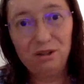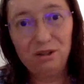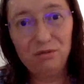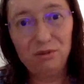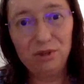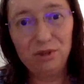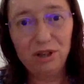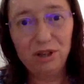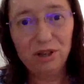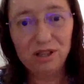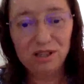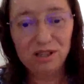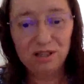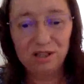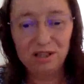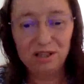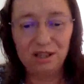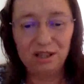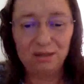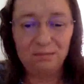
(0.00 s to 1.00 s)

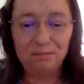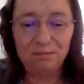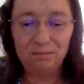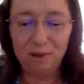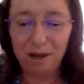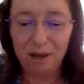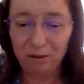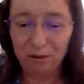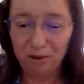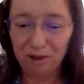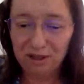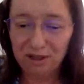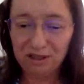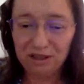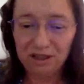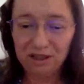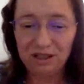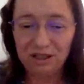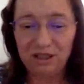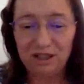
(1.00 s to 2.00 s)
curiosity powered
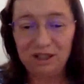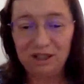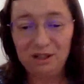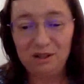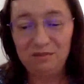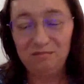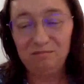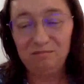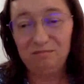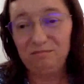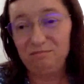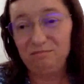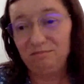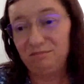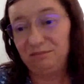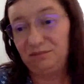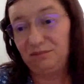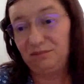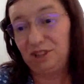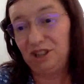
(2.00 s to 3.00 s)

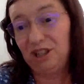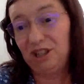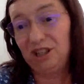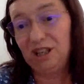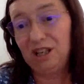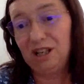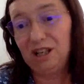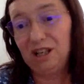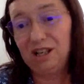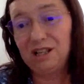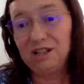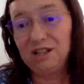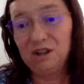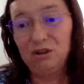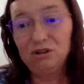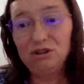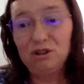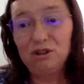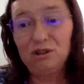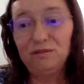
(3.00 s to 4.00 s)
is
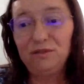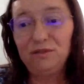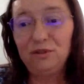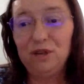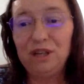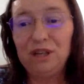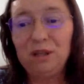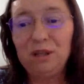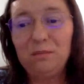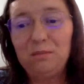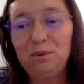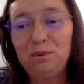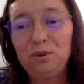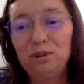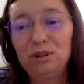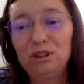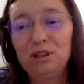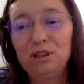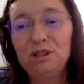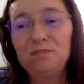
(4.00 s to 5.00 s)
also of great
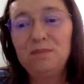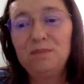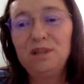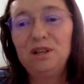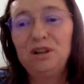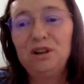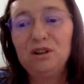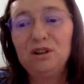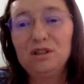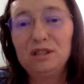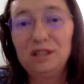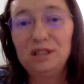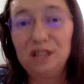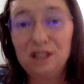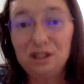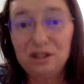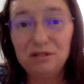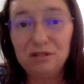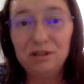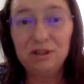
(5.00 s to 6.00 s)
importance because
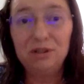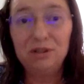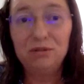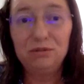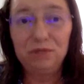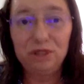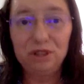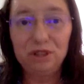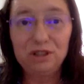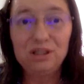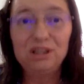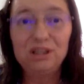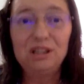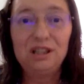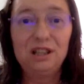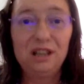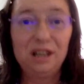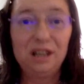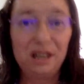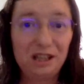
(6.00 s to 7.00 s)
natural
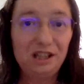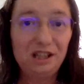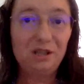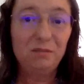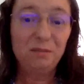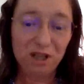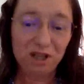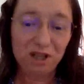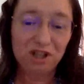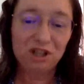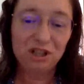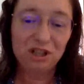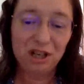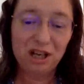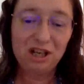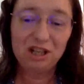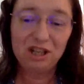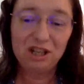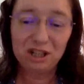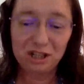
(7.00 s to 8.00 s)
curiosity and
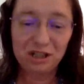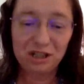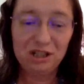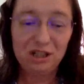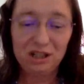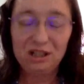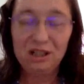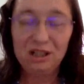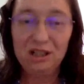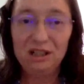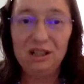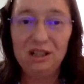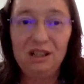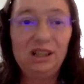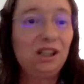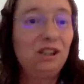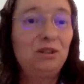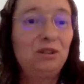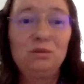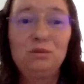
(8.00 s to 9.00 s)
imagination
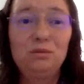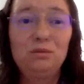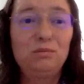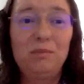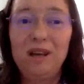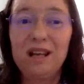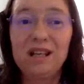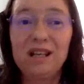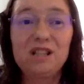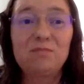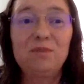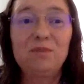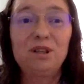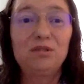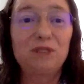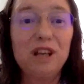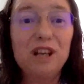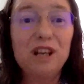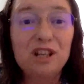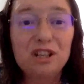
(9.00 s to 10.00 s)
lead to
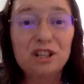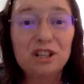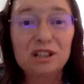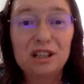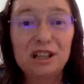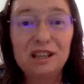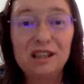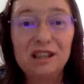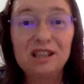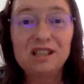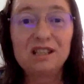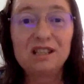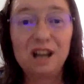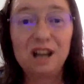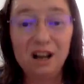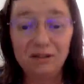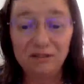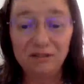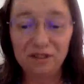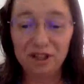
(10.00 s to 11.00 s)
exploration and
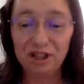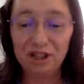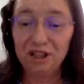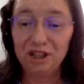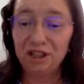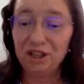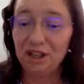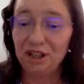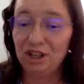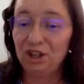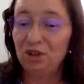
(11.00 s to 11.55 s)
discovery,